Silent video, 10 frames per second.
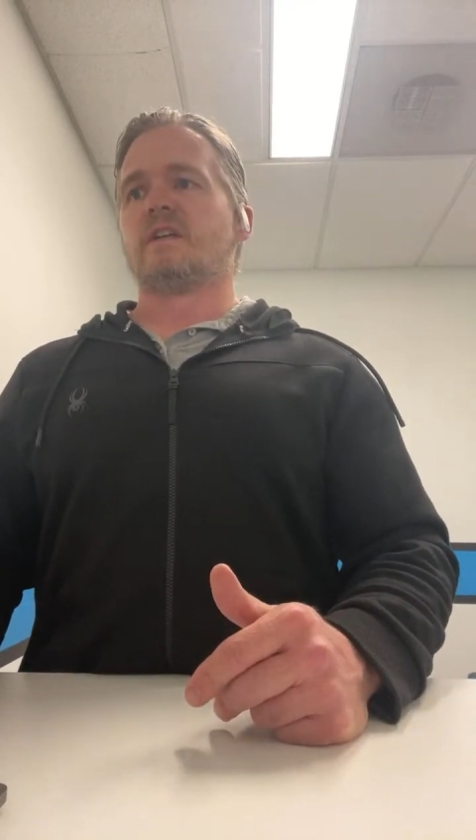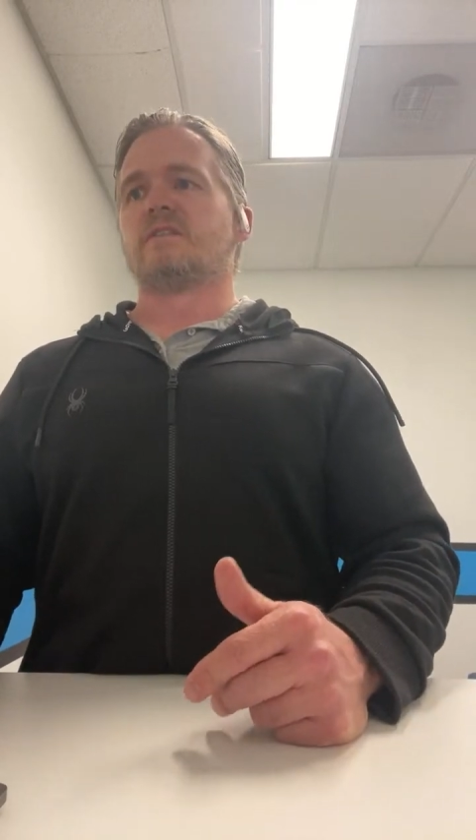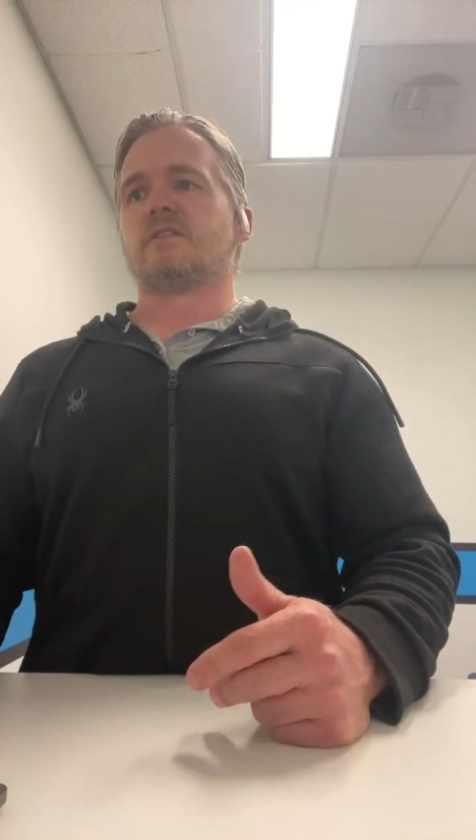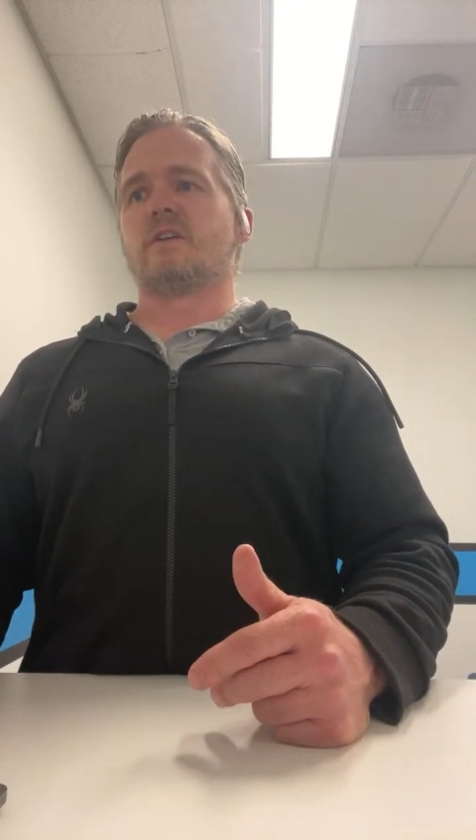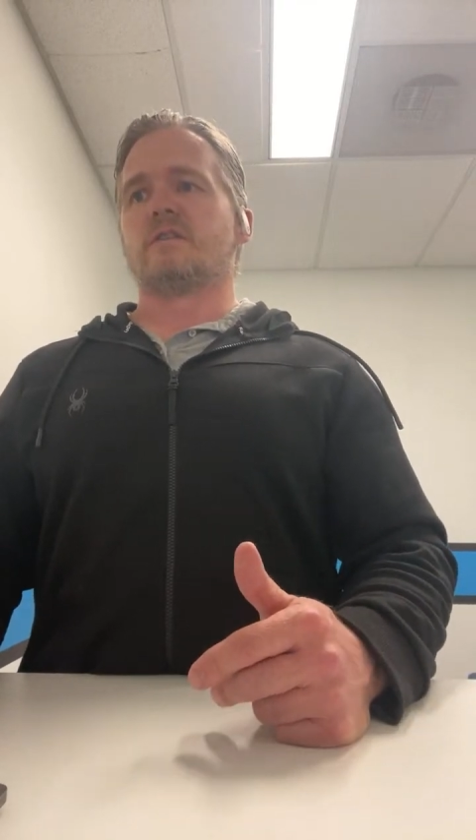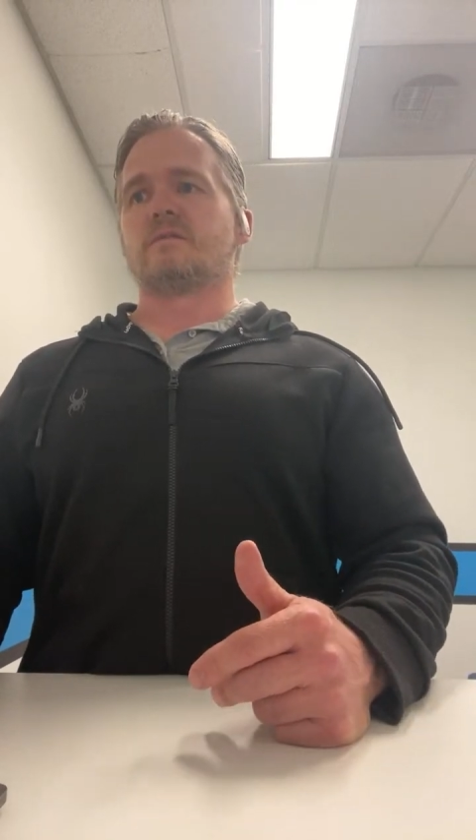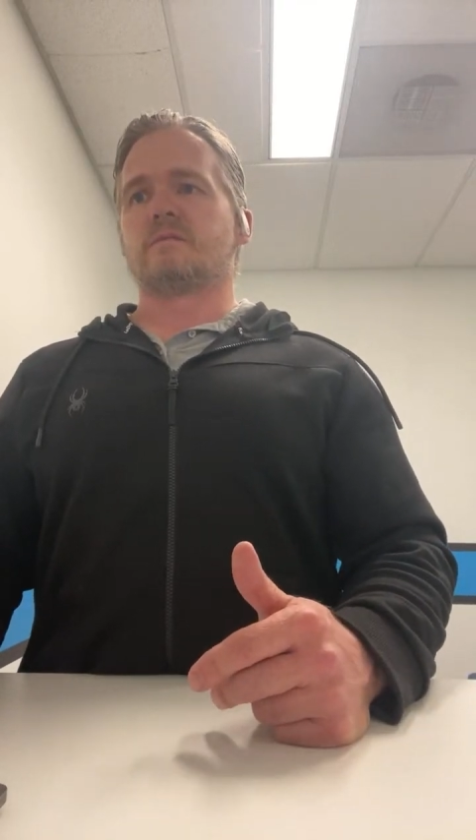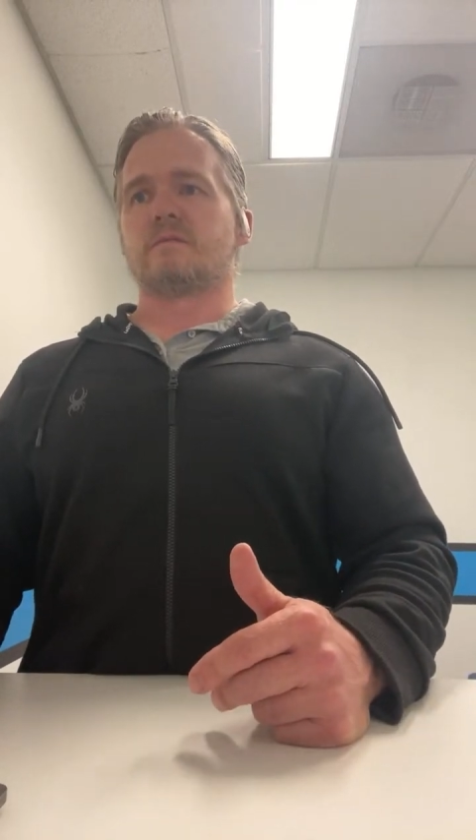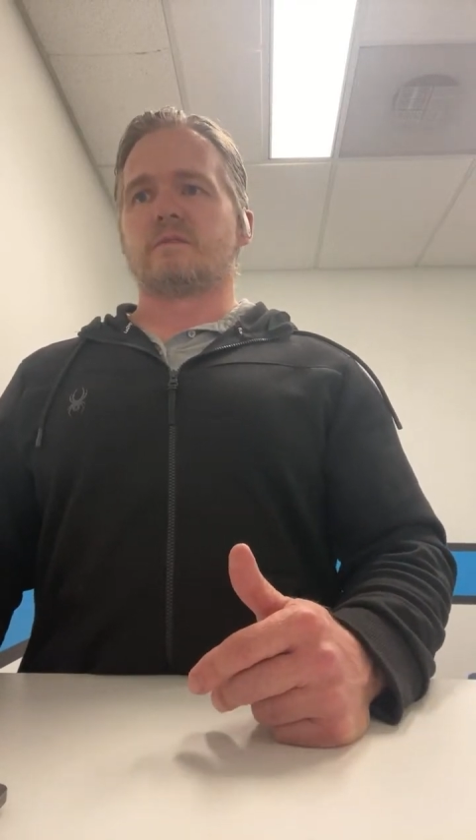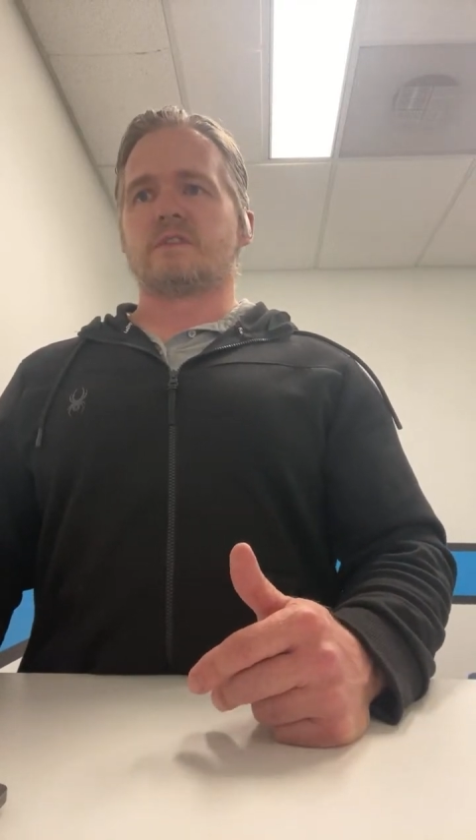So
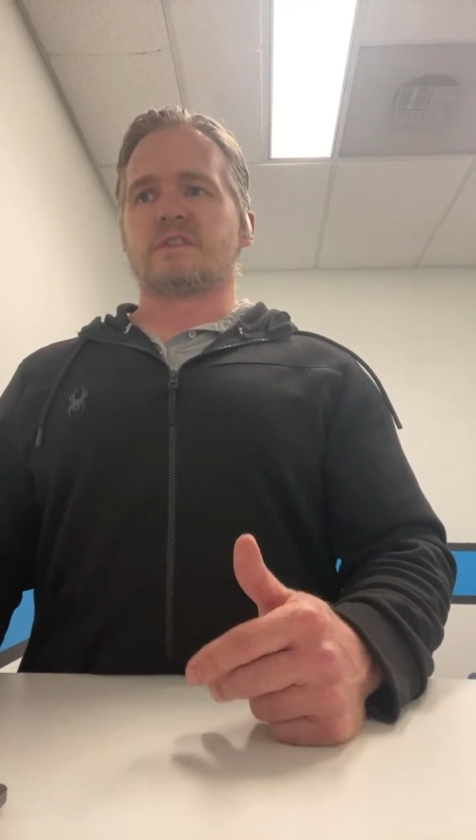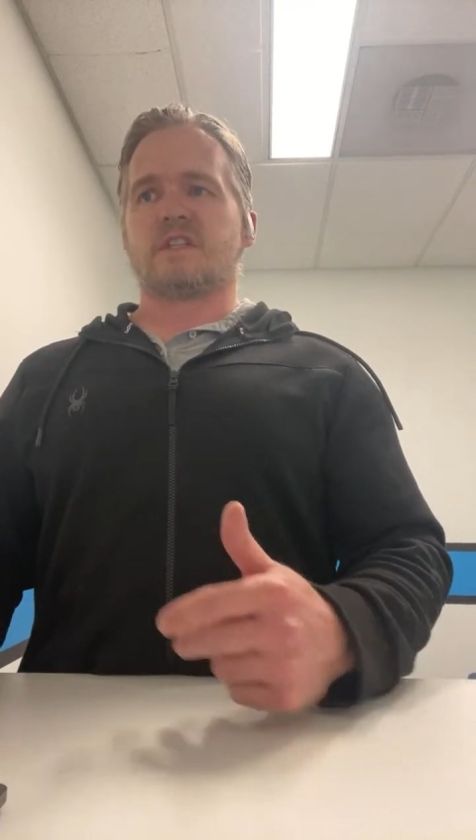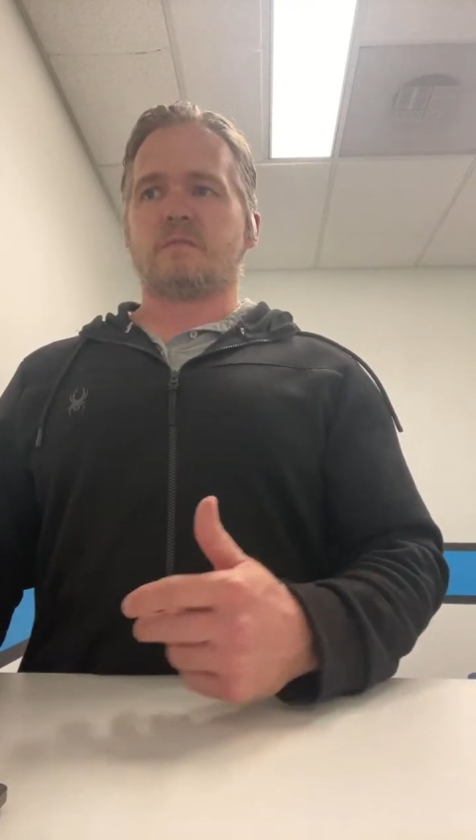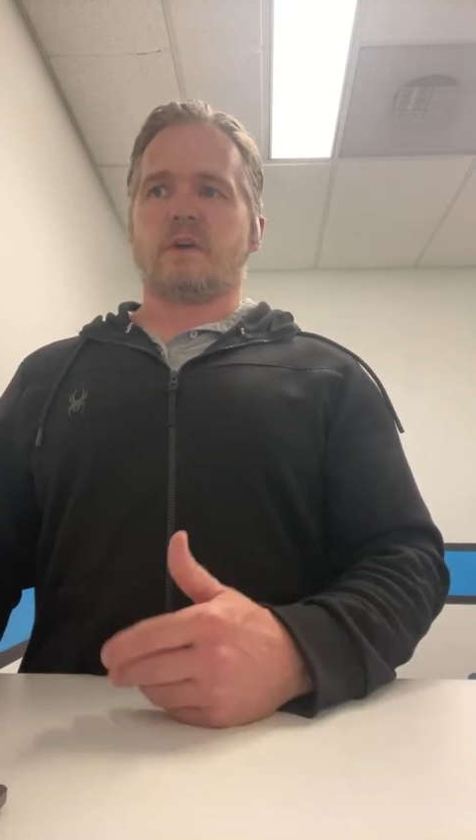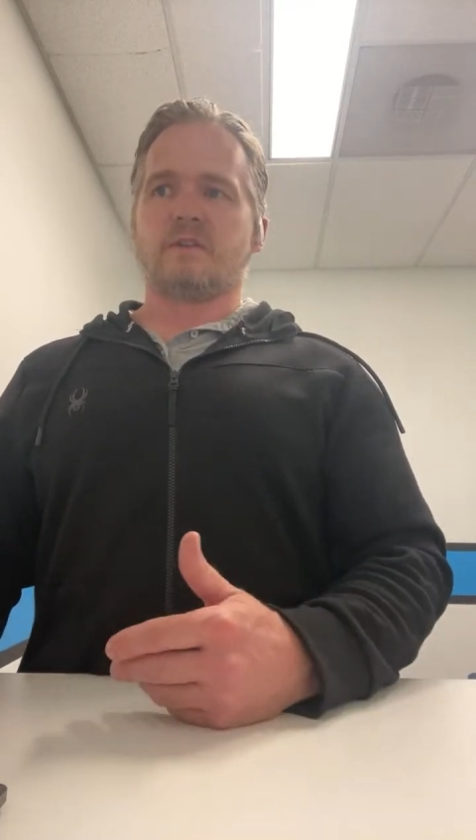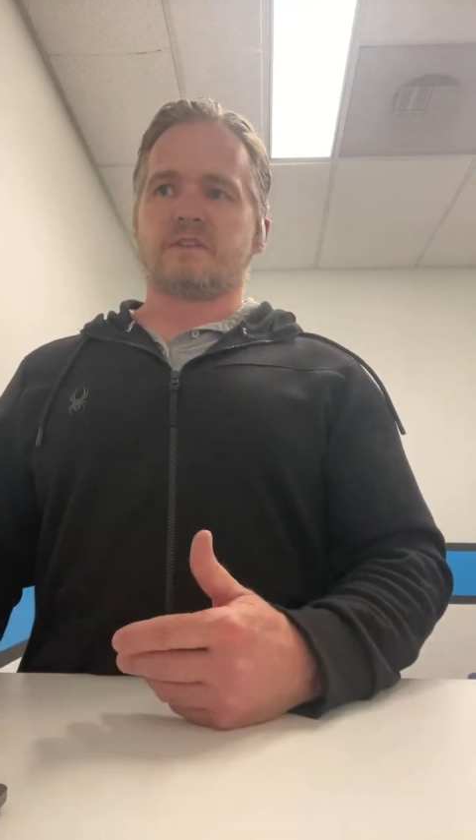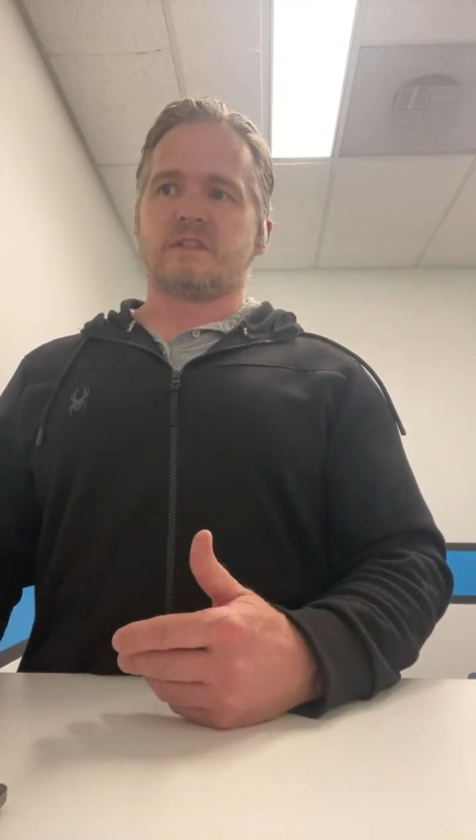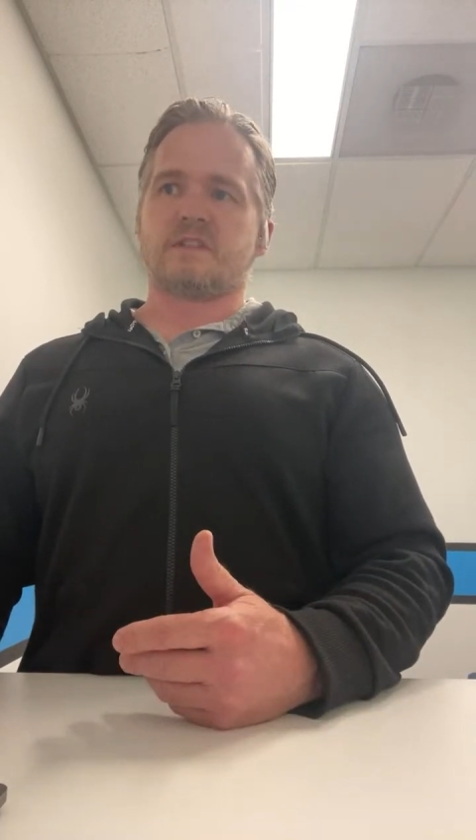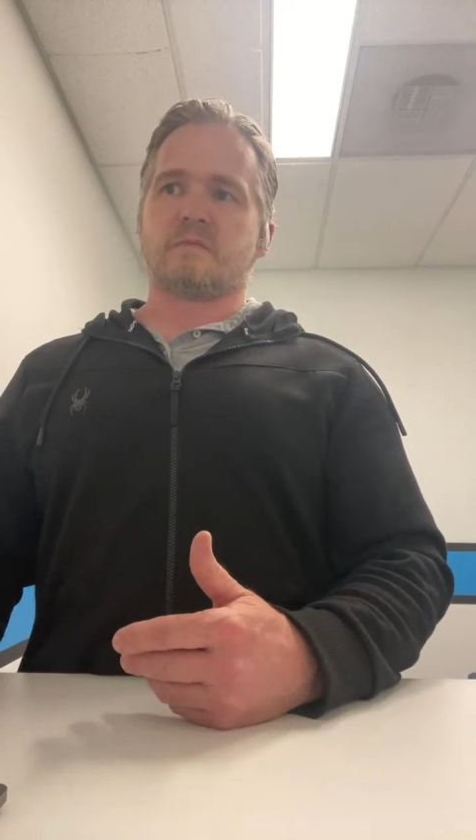just keep all those things